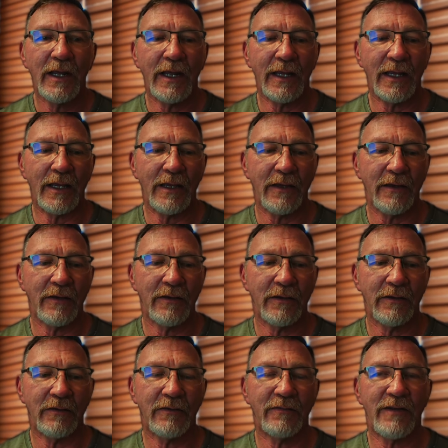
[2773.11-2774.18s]

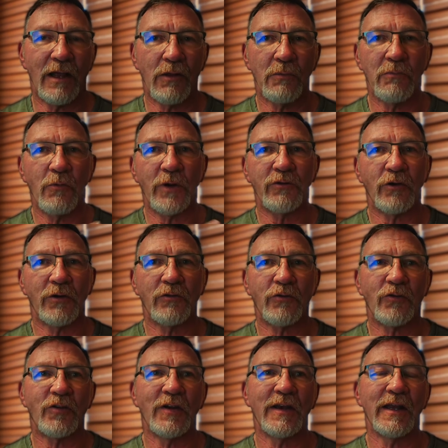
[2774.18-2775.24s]
and tell them what you're
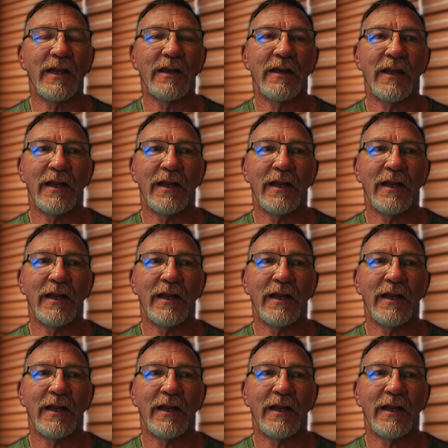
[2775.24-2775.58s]
interested in,